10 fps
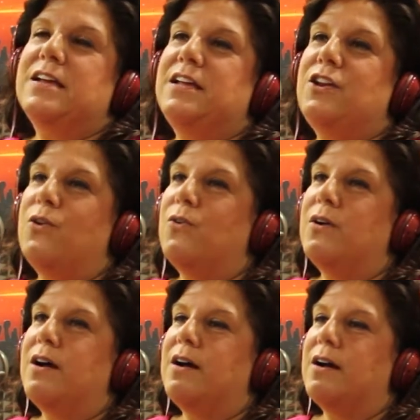you know,
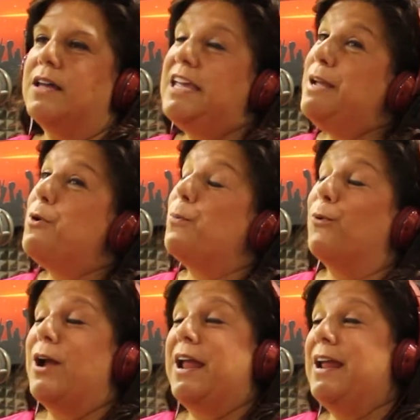chemo
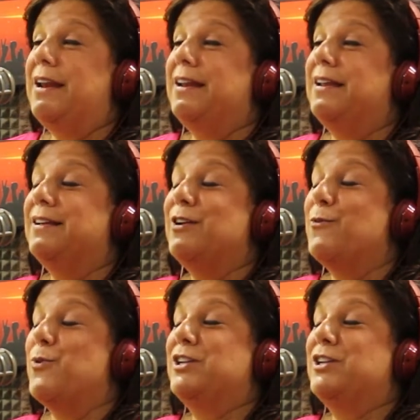brain, mm-hmm.